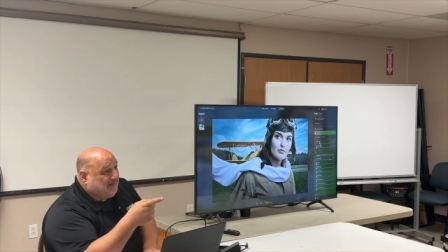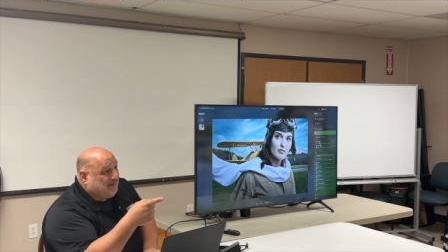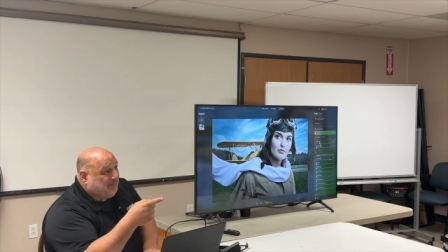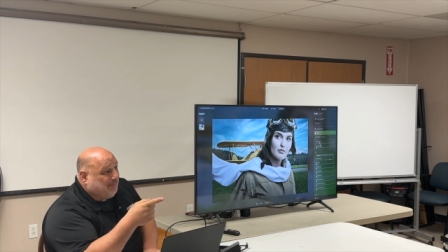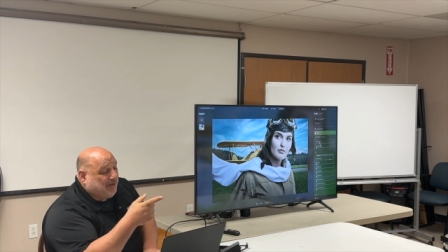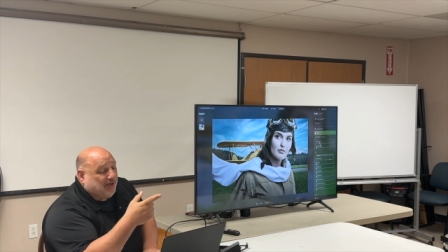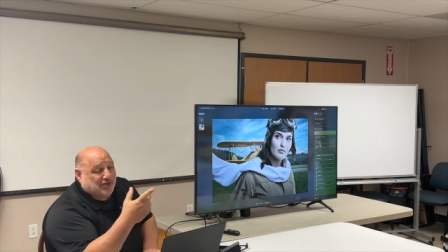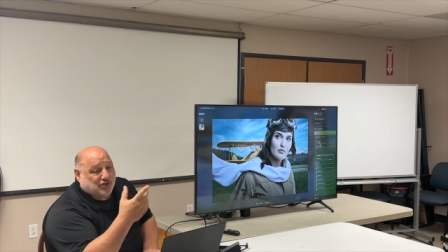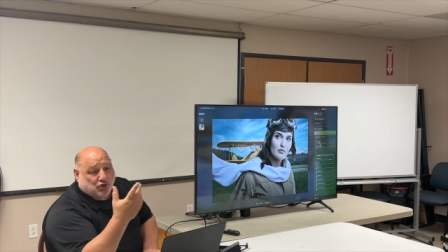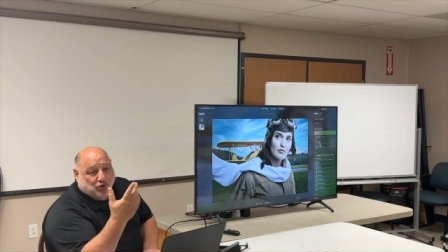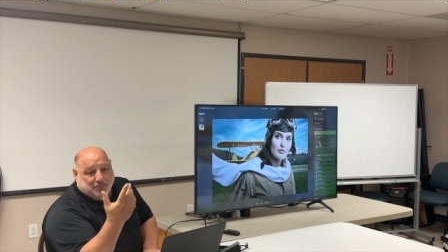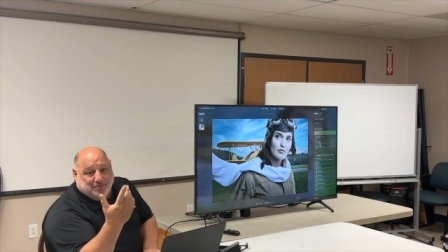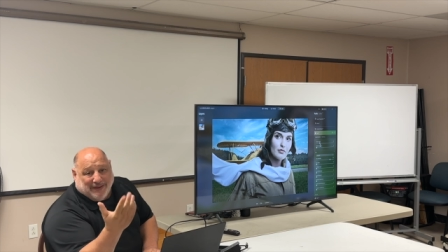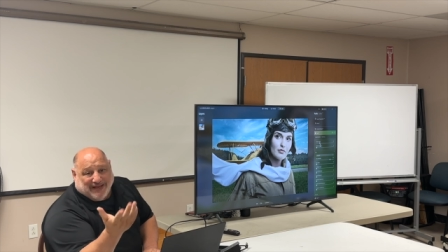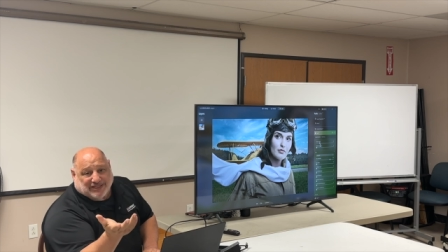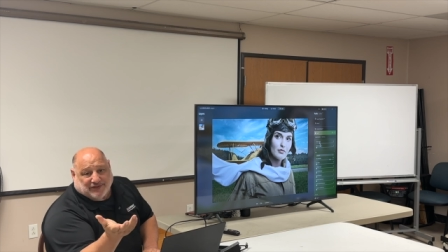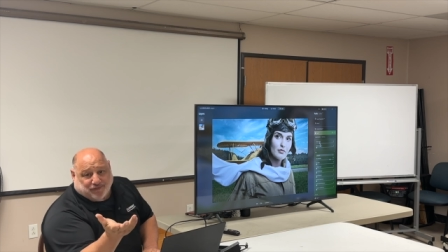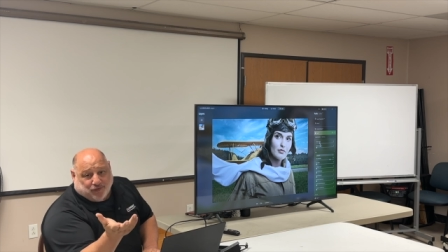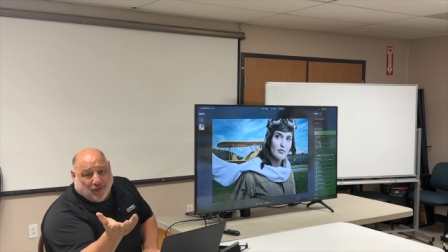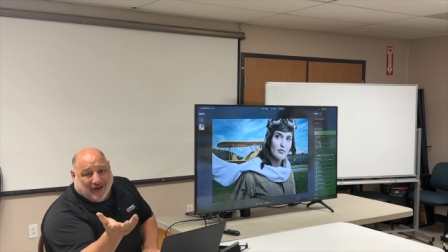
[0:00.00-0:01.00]
because your
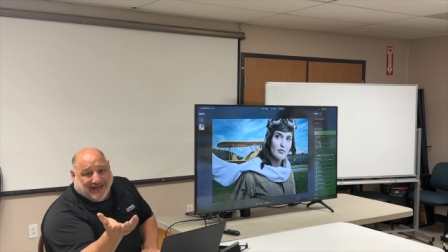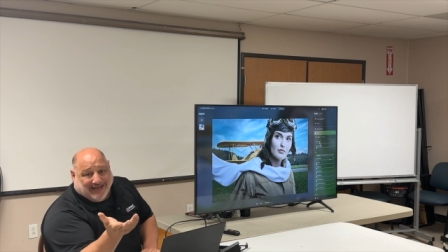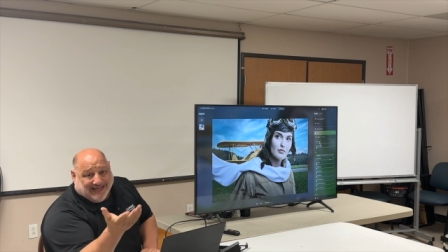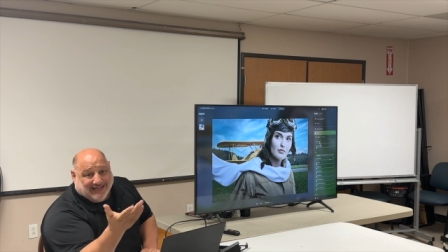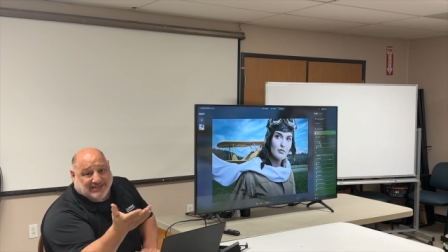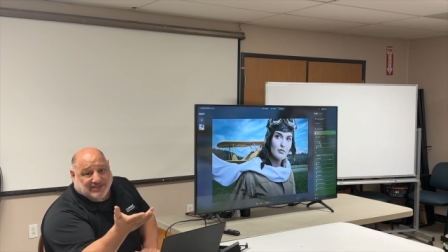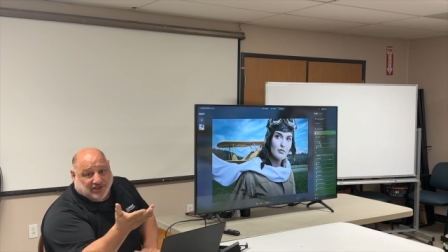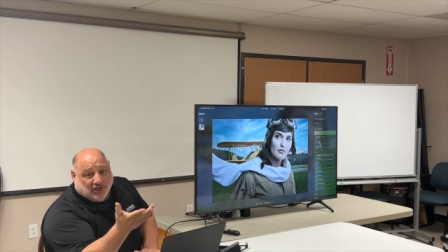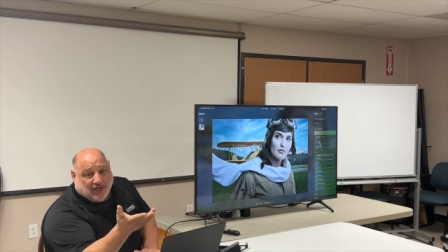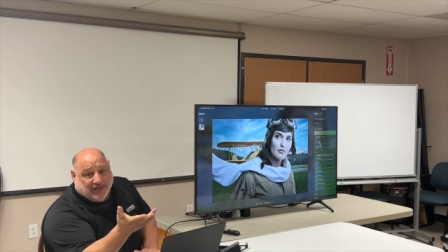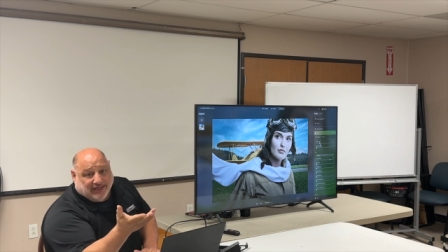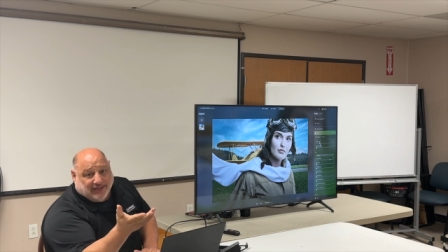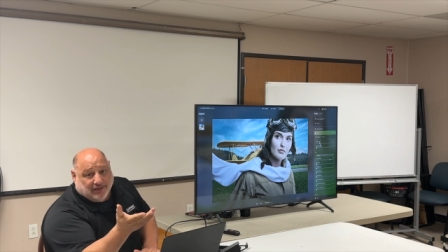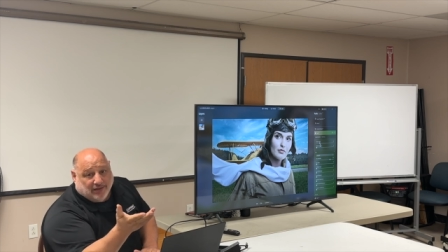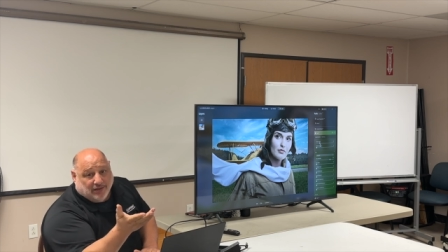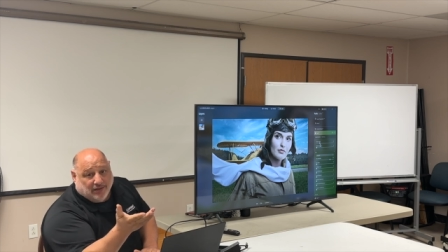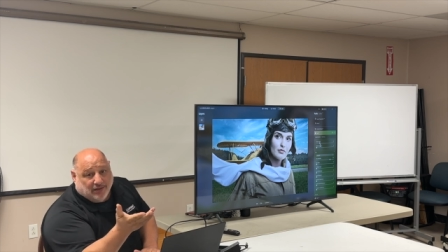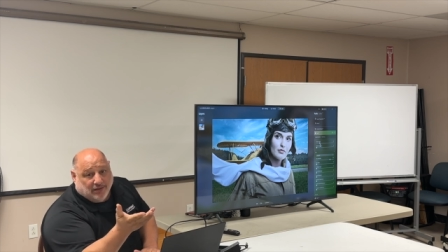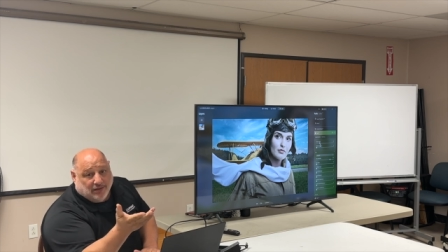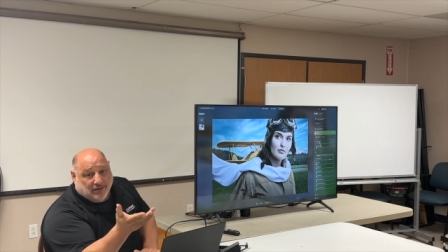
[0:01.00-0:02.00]
best friend is light.
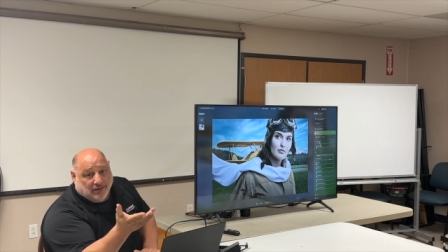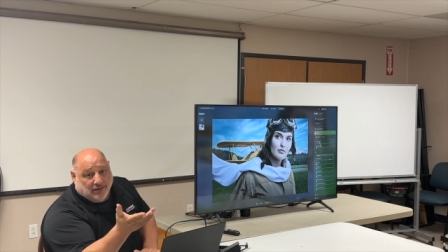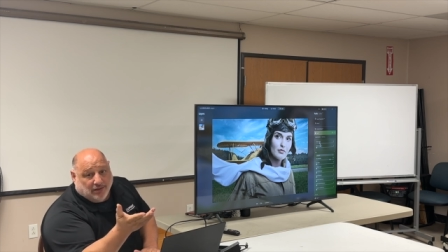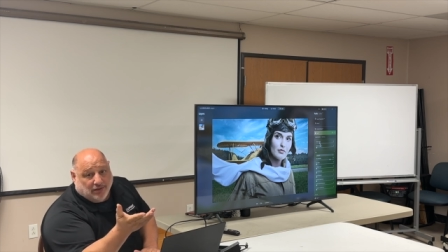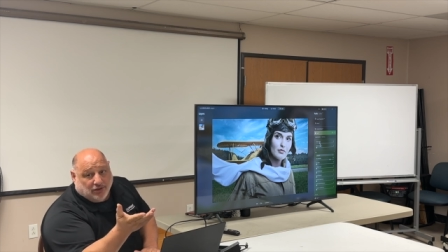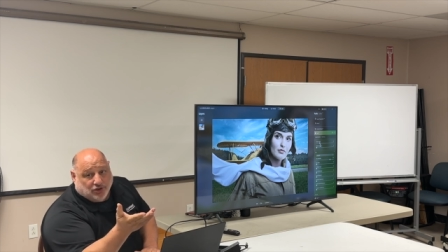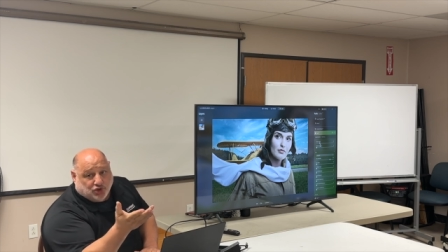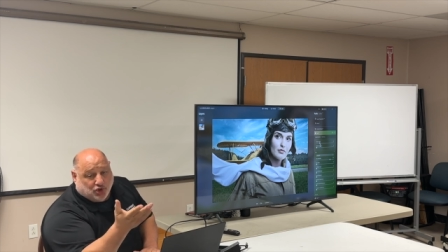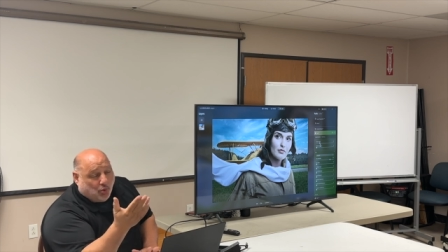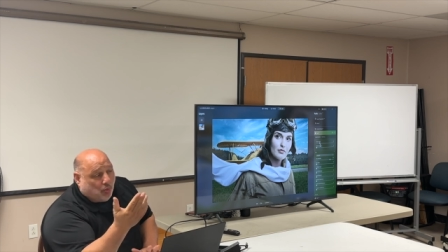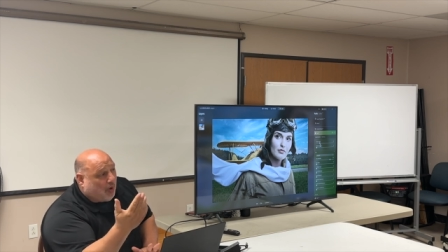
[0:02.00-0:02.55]
She'll